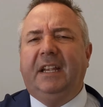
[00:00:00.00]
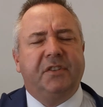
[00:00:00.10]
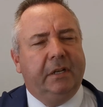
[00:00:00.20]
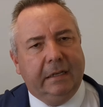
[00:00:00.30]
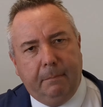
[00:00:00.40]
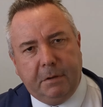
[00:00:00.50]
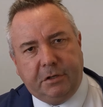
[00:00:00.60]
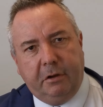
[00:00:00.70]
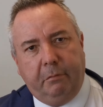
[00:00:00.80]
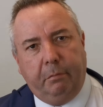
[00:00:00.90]
doesn't
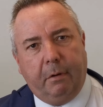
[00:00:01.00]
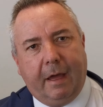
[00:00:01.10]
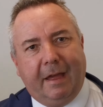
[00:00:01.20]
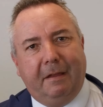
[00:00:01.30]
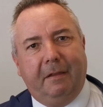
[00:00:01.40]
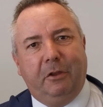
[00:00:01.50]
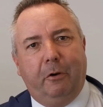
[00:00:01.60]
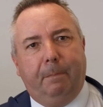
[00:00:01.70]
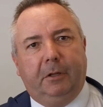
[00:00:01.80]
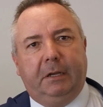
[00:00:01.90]
limit you
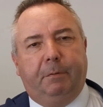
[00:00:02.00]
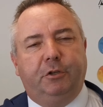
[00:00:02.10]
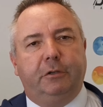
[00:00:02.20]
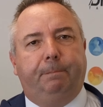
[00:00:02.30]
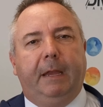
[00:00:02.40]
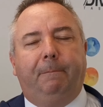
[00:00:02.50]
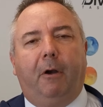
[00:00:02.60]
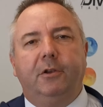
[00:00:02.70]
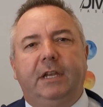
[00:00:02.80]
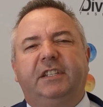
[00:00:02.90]
your ability to produce big
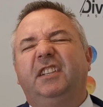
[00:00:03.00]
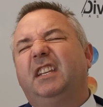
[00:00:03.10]
projects. It